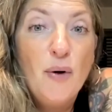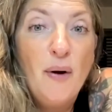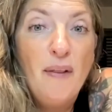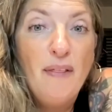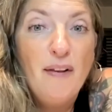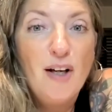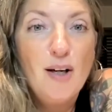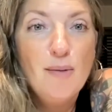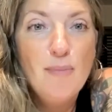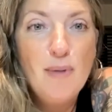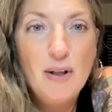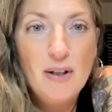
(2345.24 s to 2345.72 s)
if you're
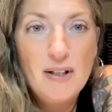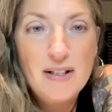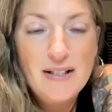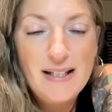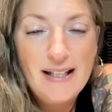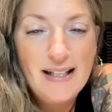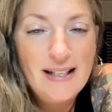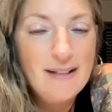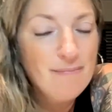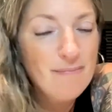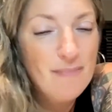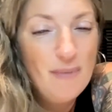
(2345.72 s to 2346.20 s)
in the
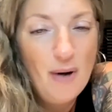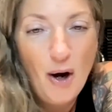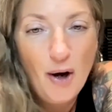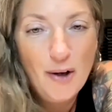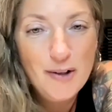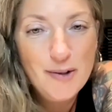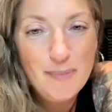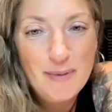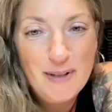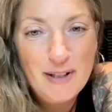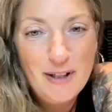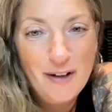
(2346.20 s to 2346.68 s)
community,
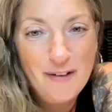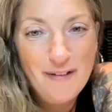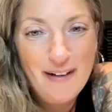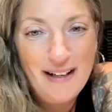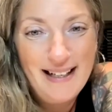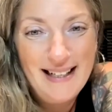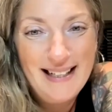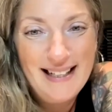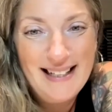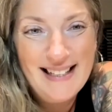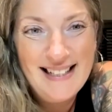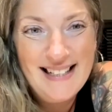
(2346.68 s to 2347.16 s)
ask me
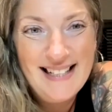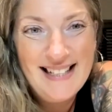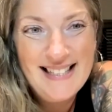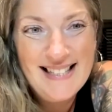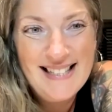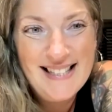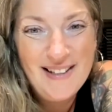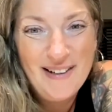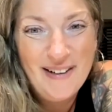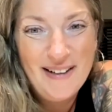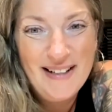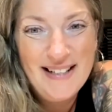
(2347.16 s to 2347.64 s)
directly
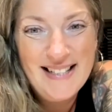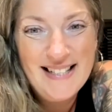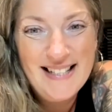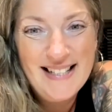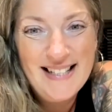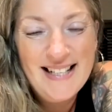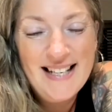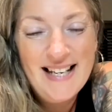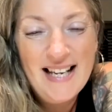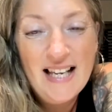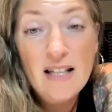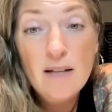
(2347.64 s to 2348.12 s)

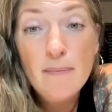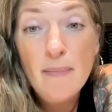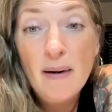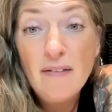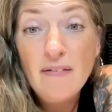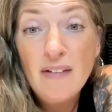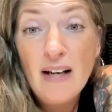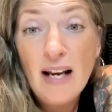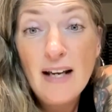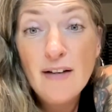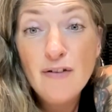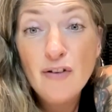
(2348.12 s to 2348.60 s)
inside the
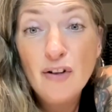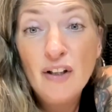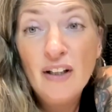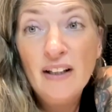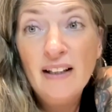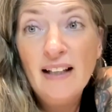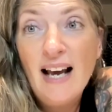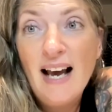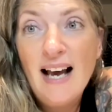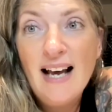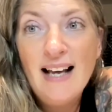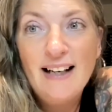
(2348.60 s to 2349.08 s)
Maven
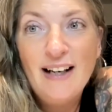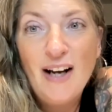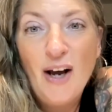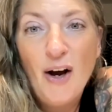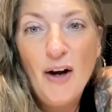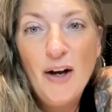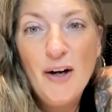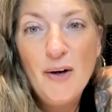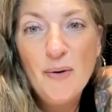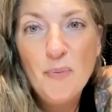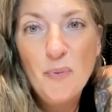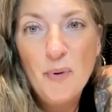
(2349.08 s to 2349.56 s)
Haven and
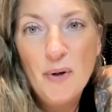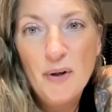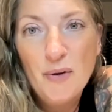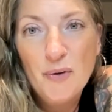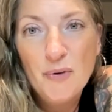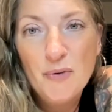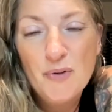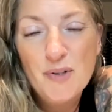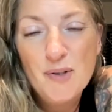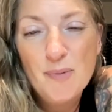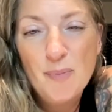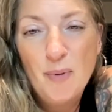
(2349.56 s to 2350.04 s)
I
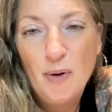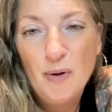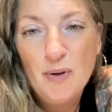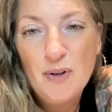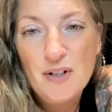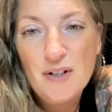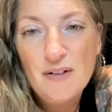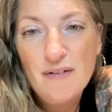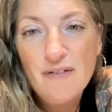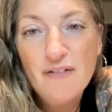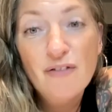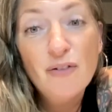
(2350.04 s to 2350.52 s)
will
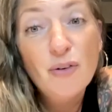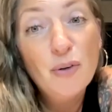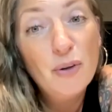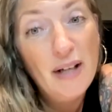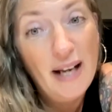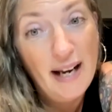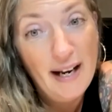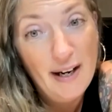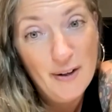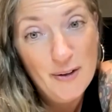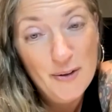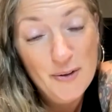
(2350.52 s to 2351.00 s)
respond.
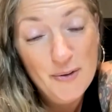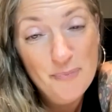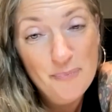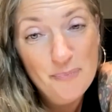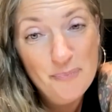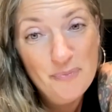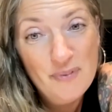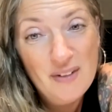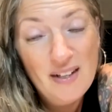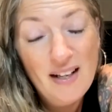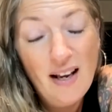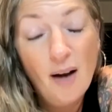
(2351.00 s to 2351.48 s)
For now,
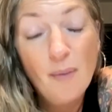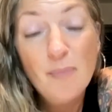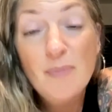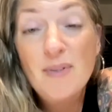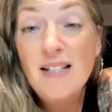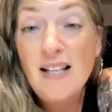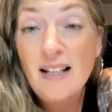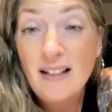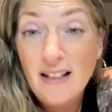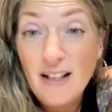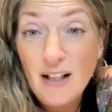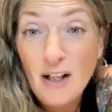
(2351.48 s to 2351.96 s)
I'm
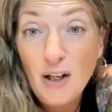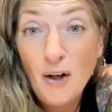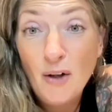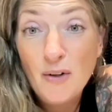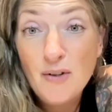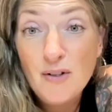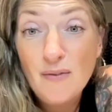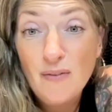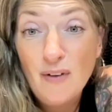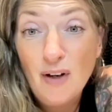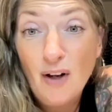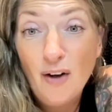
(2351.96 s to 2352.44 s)
sending you
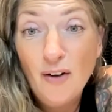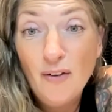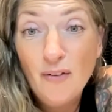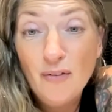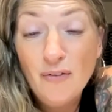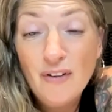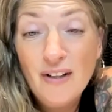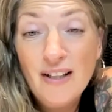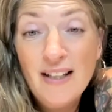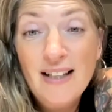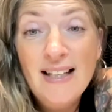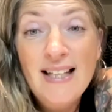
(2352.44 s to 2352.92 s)
loads of love.